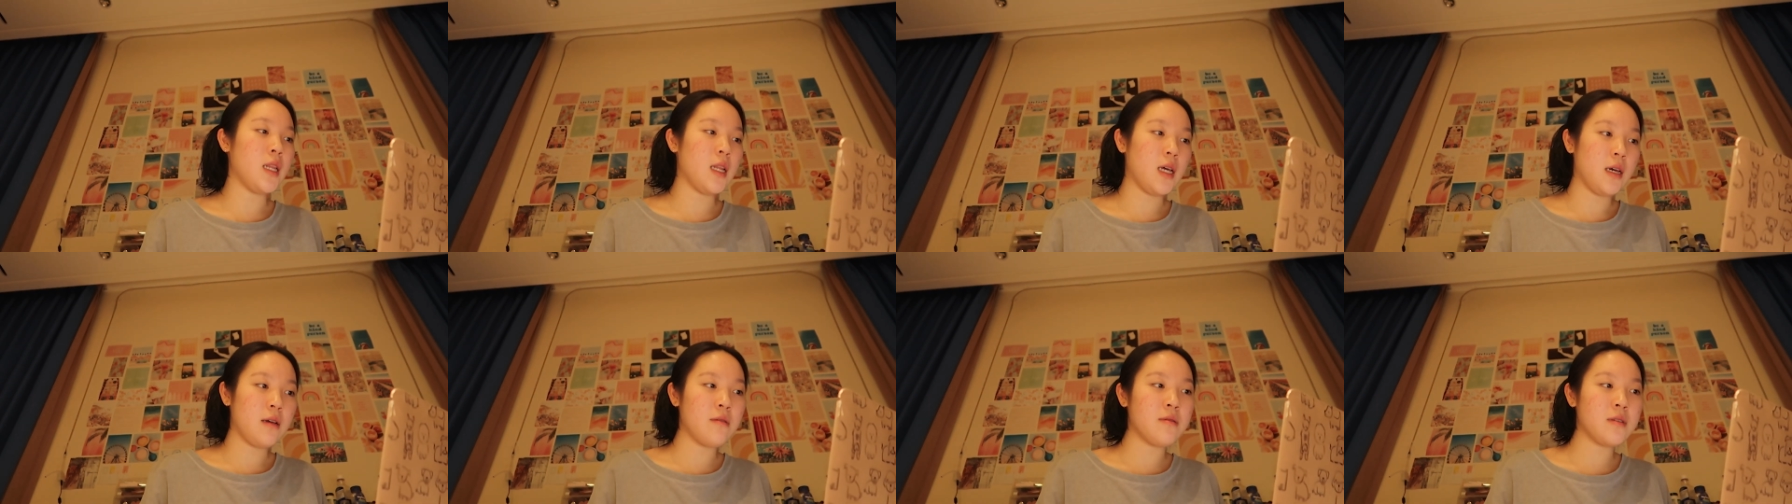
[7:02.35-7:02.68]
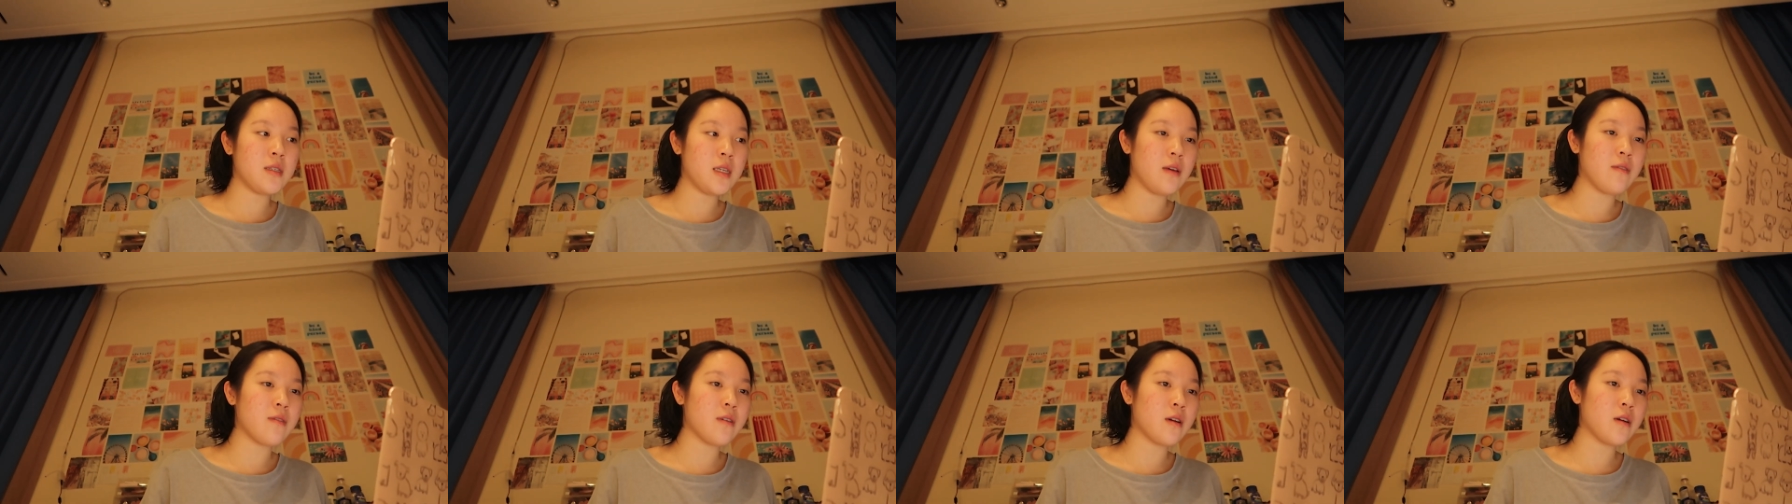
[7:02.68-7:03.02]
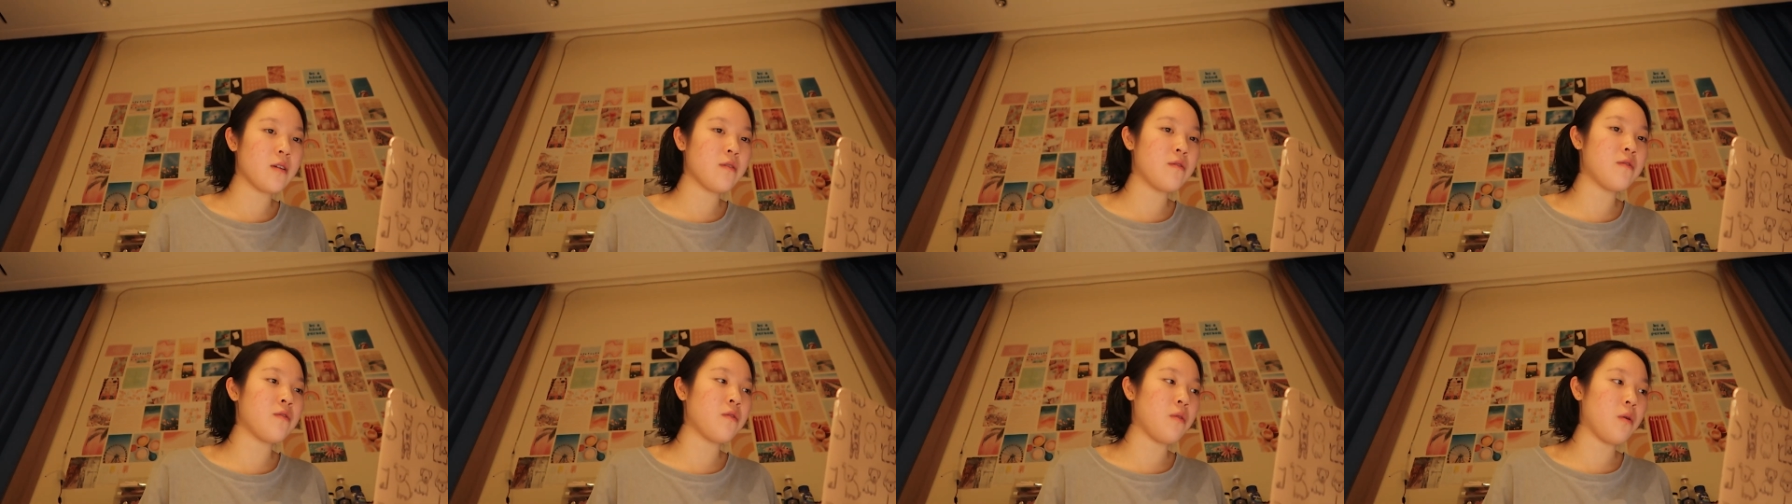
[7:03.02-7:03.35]

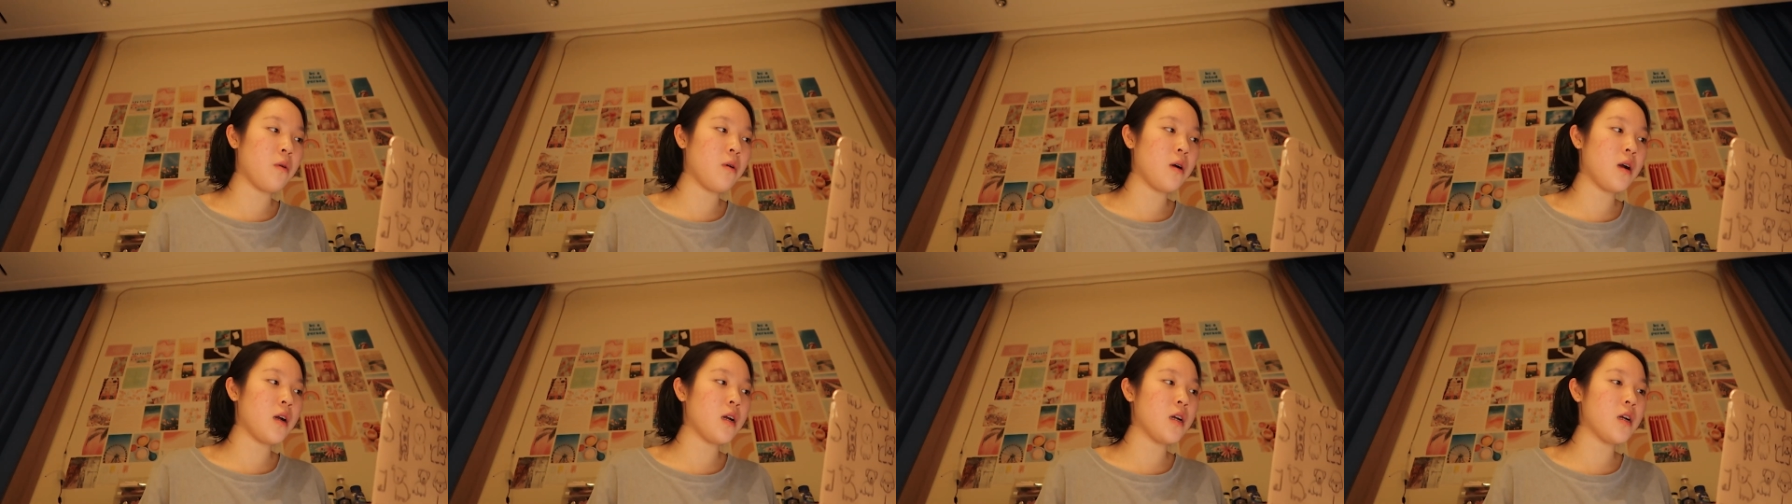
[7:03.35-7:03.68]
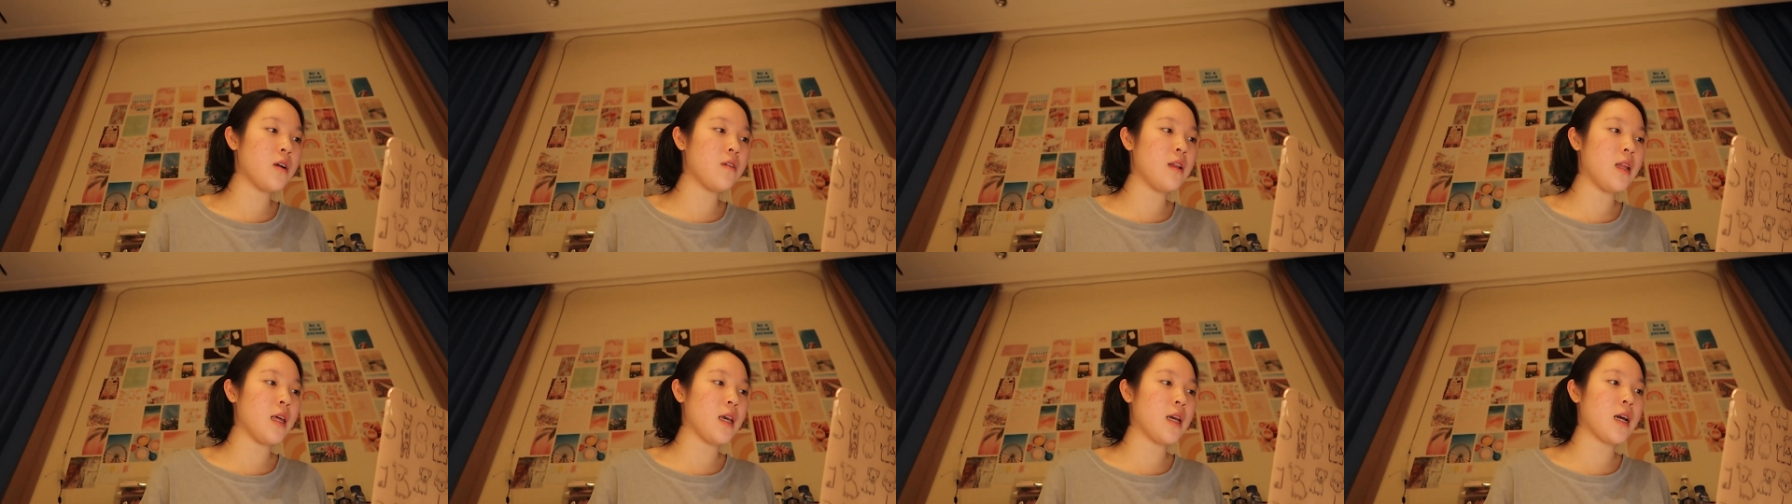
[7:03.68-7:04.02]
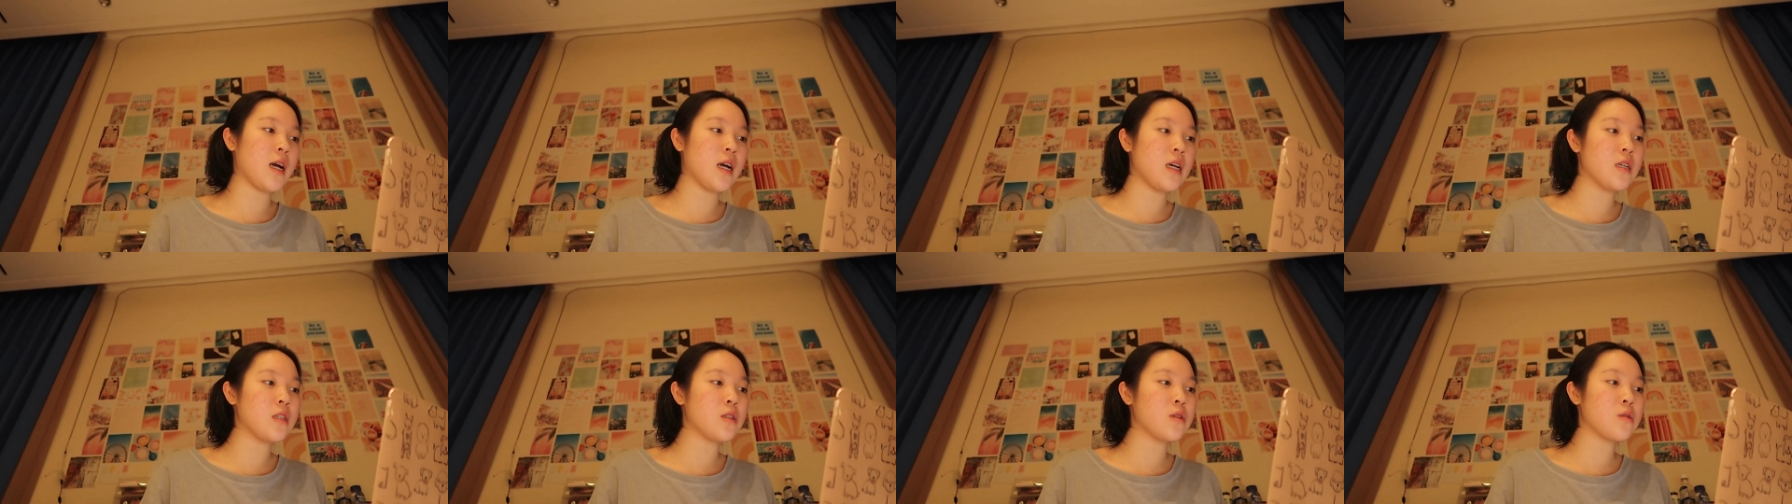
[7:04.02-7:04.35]
lifesaver for like
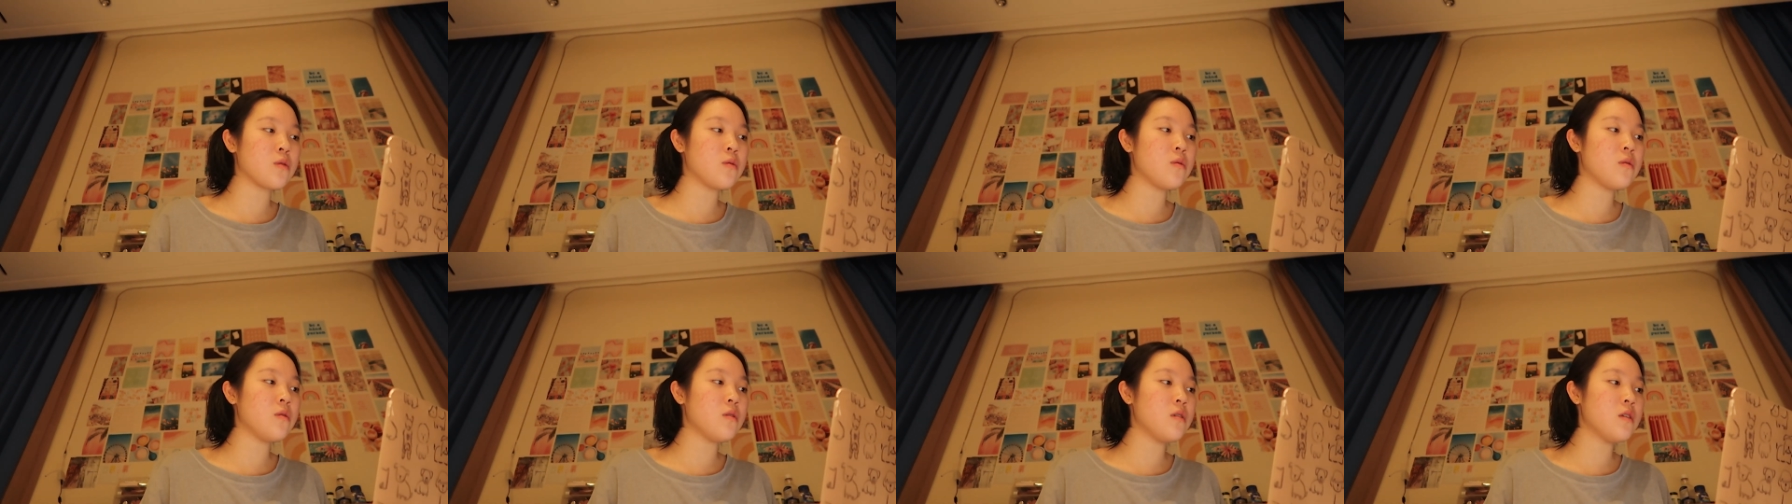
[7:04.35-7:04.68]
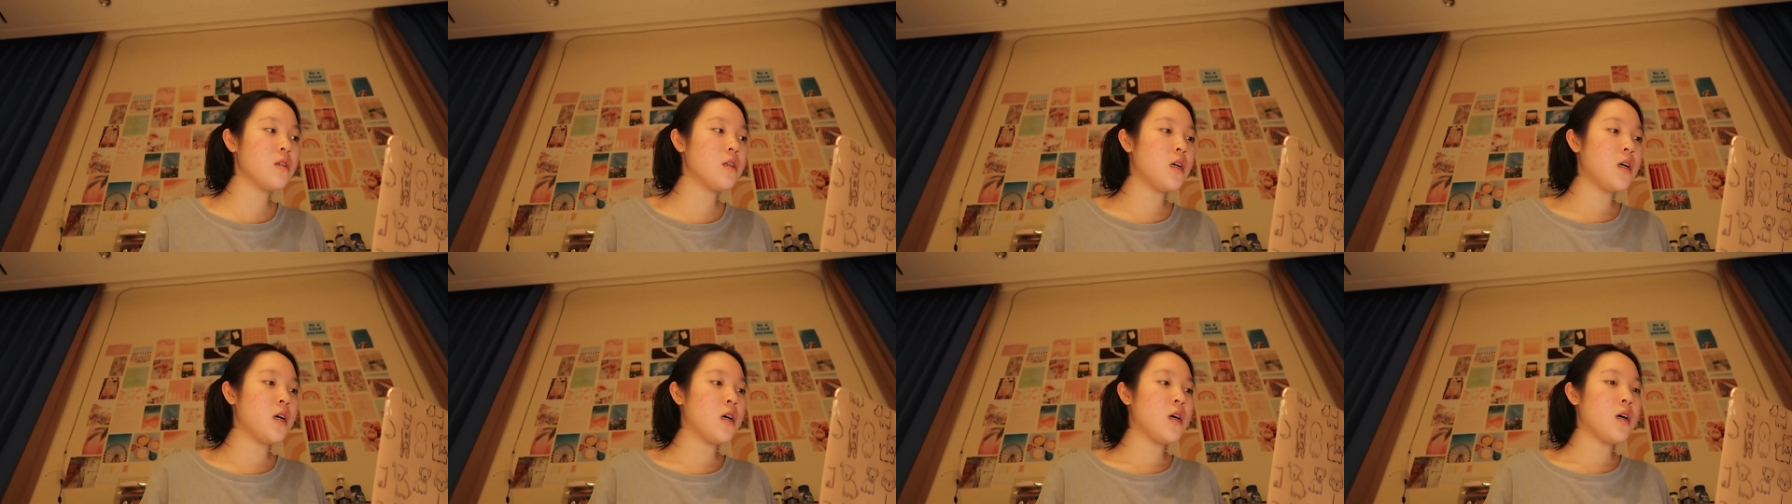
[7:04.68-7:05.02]
high school.